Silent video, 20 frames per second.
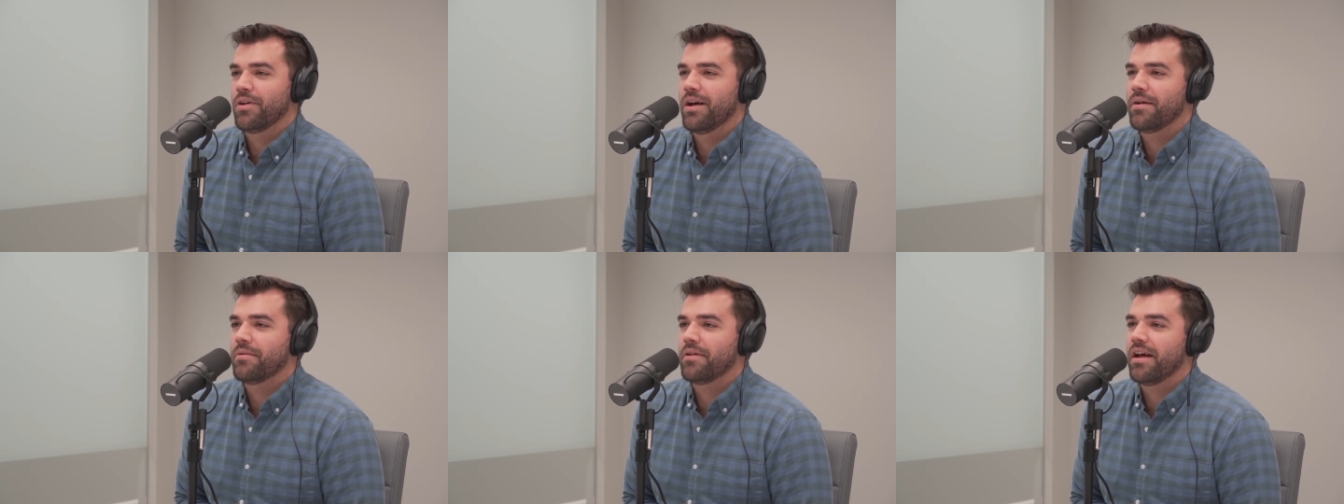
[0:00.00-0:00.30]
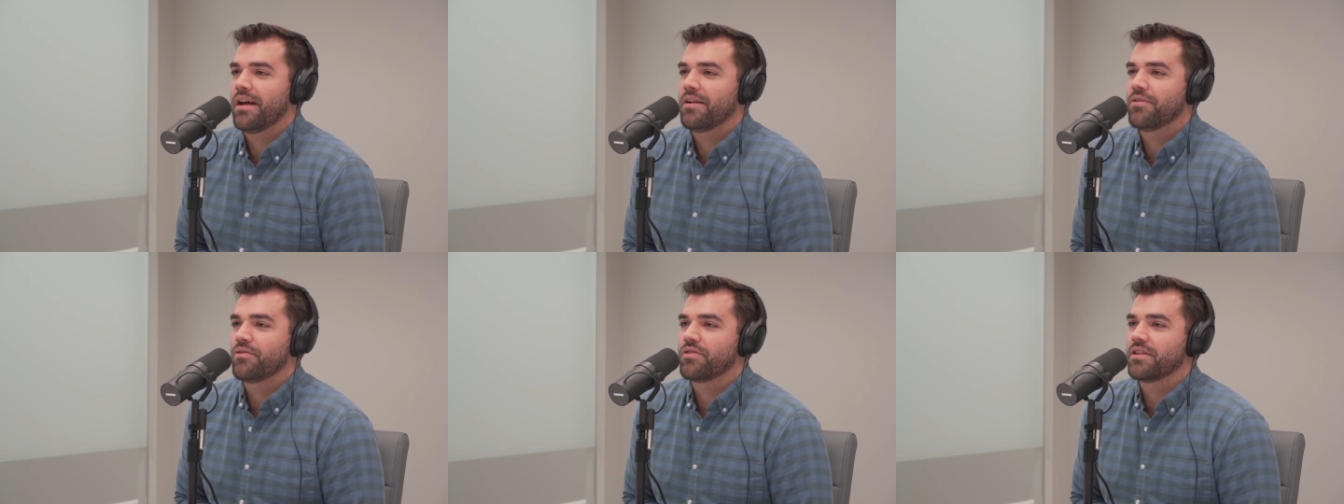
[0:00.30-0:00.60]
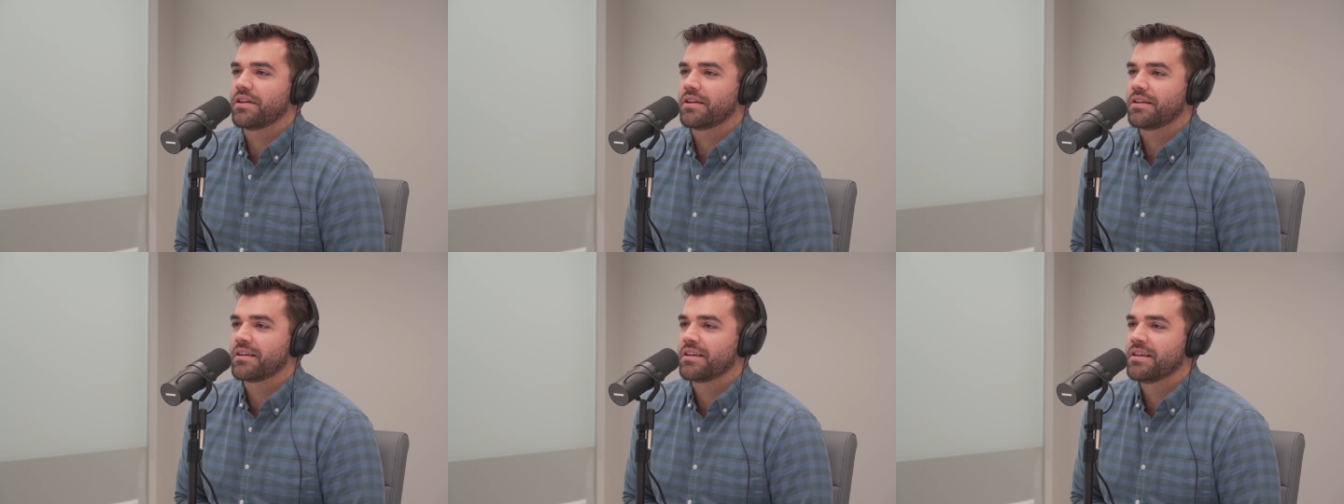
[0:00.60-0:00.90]
I don't
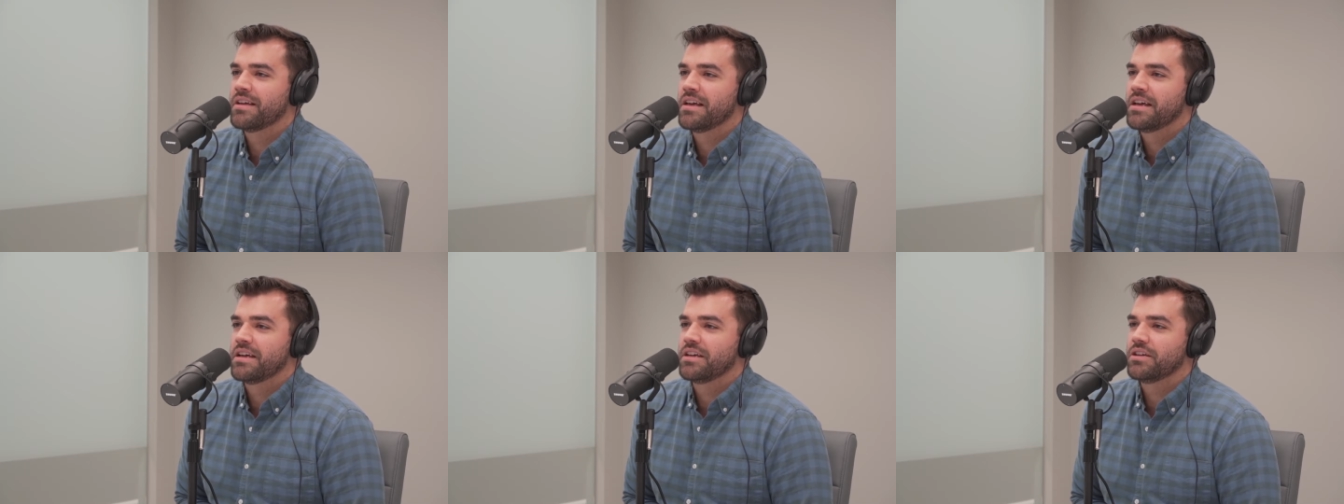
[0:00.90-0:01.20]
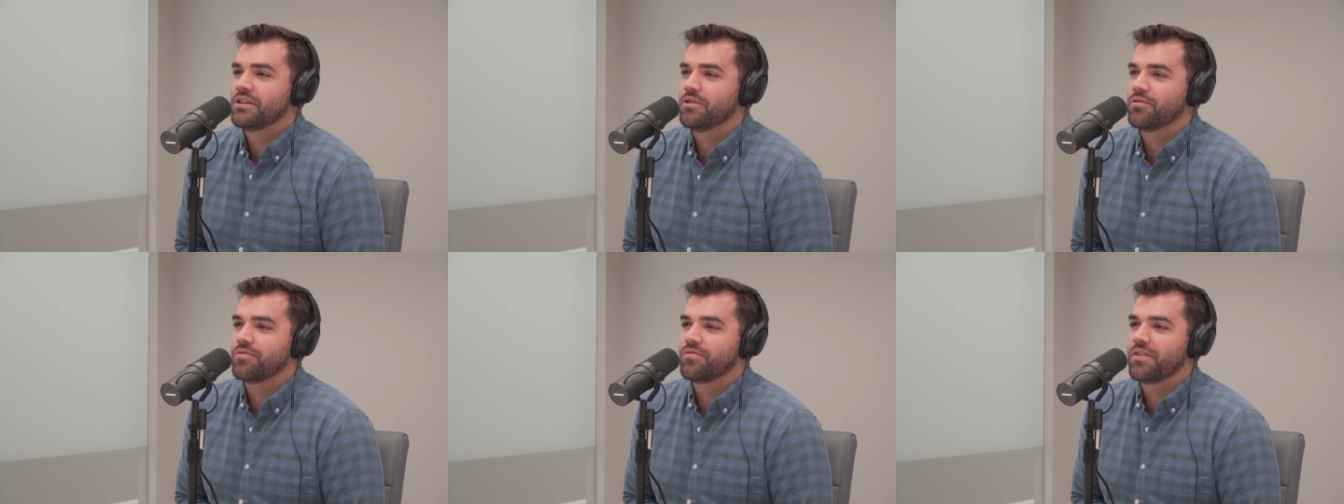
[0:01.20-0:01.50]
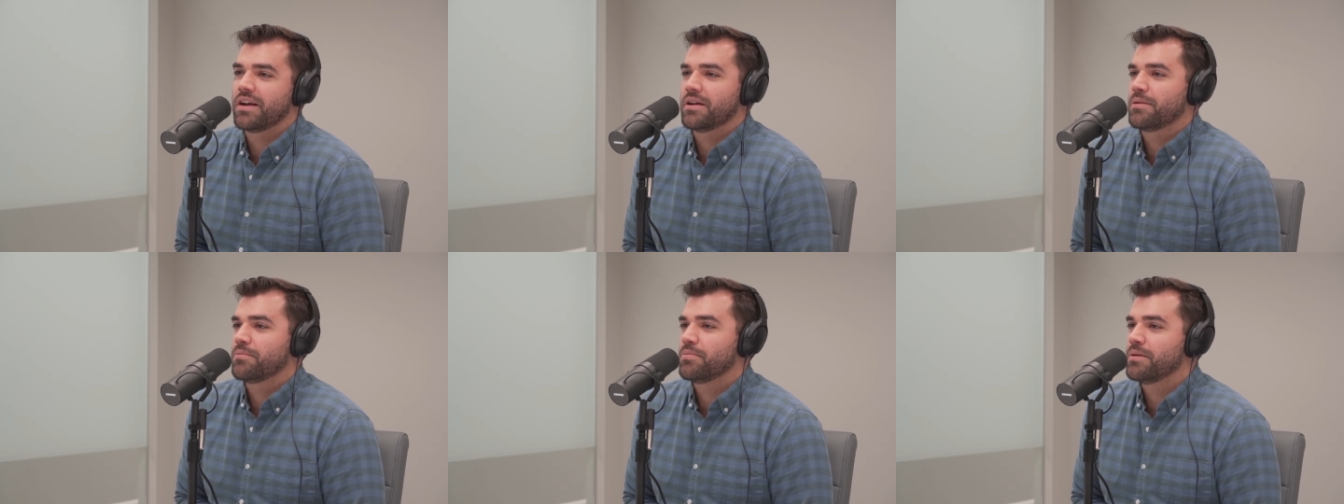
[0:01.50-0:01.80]
think, you know,
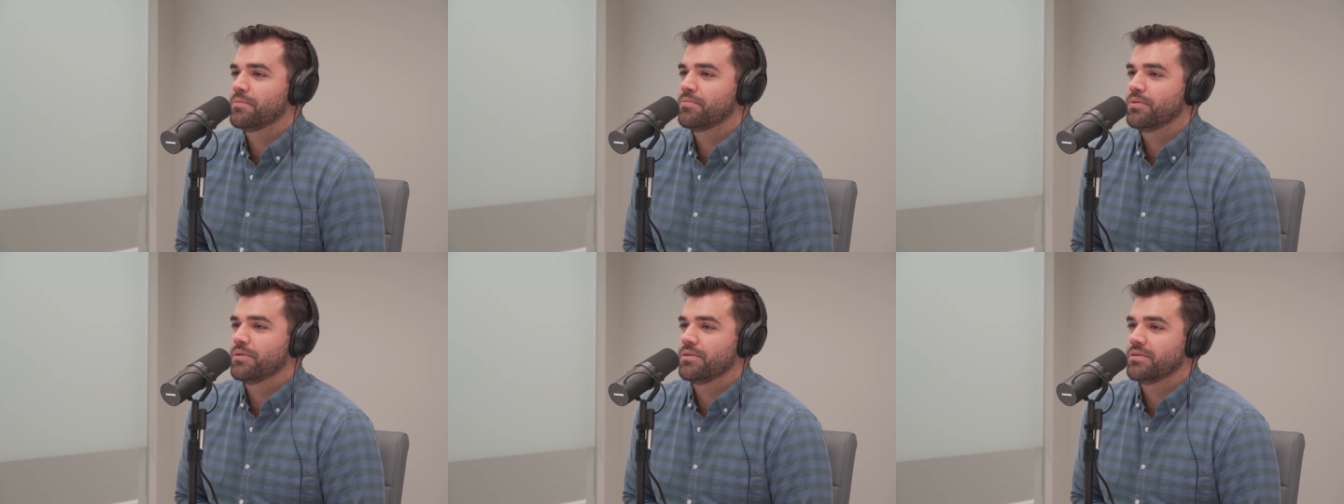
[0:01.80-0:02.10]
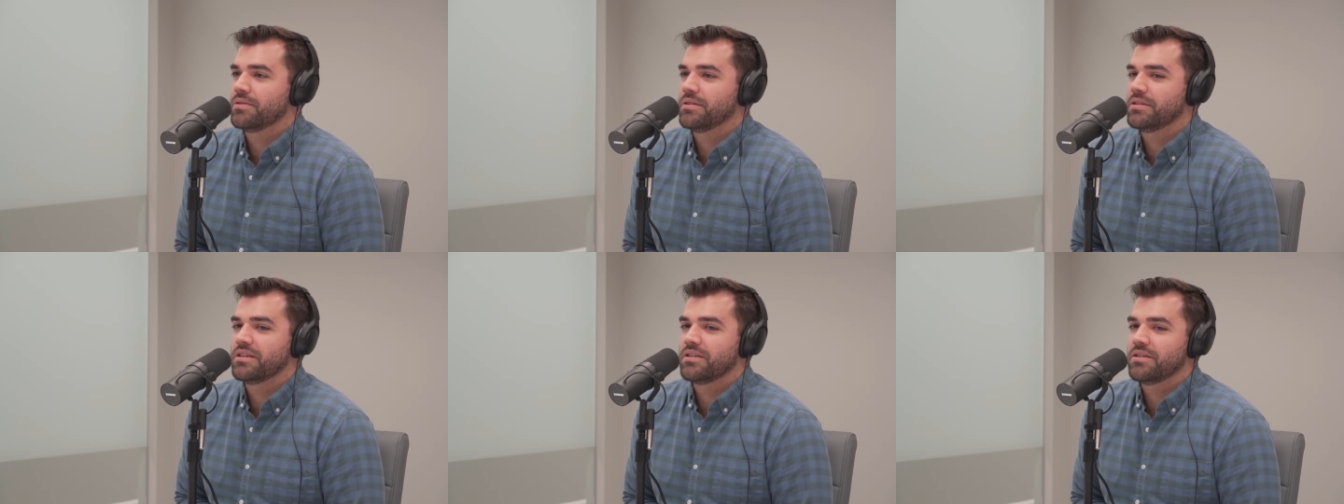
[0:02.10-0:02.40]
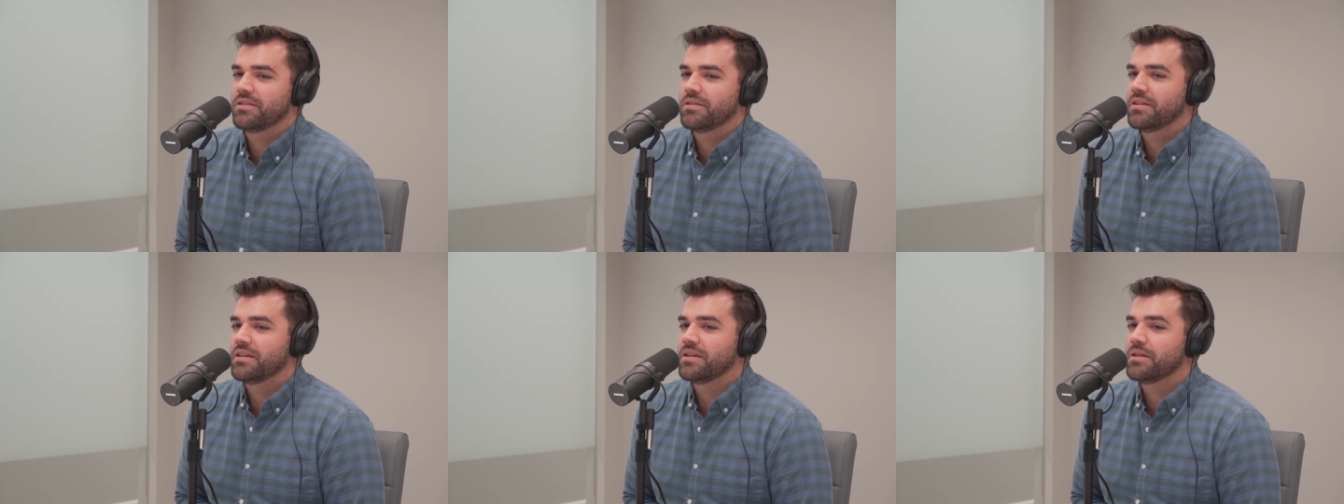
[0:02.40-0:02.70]
finding people
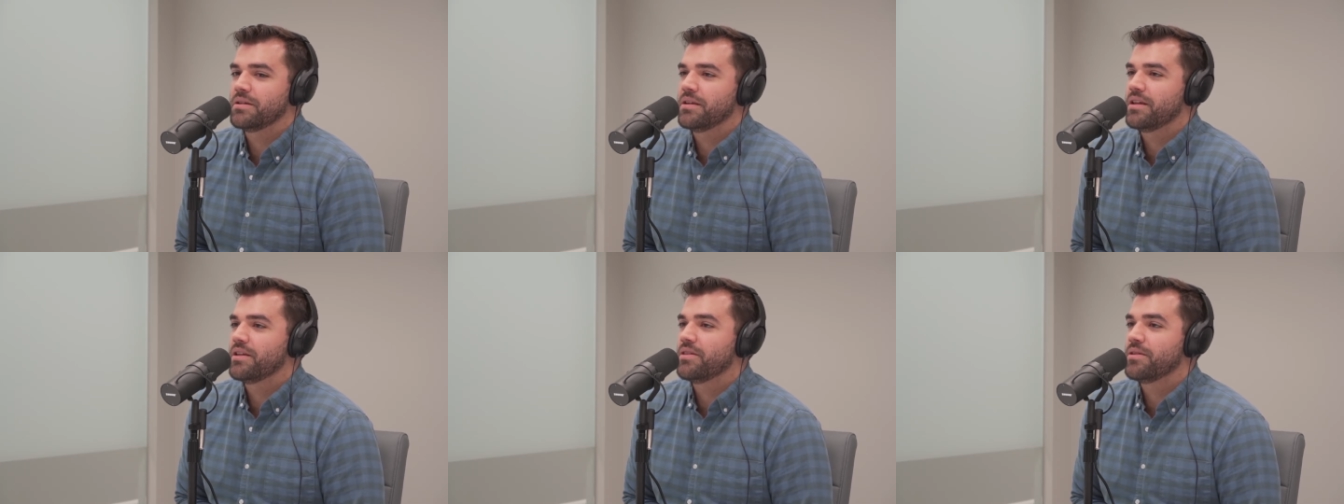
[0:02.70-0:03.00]
in